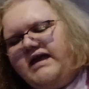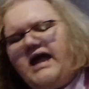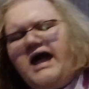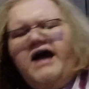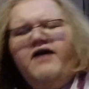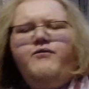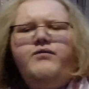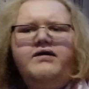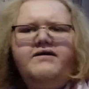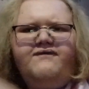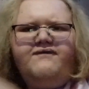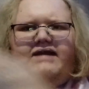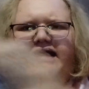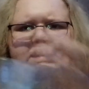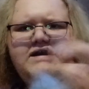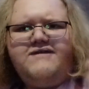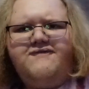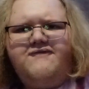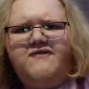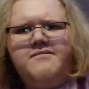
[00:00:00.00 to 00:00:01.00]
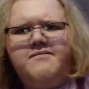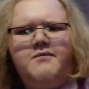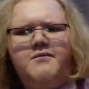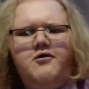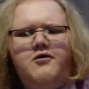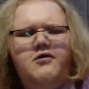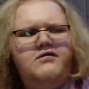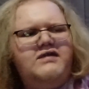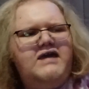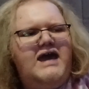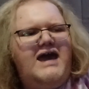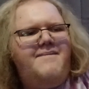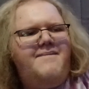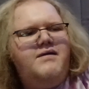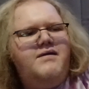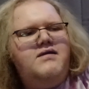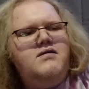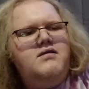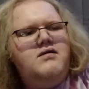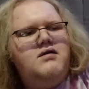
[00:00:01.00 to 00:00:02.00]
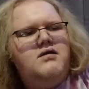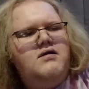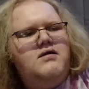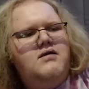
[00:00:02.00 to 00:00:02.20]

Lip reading: I would have liked for more to happen.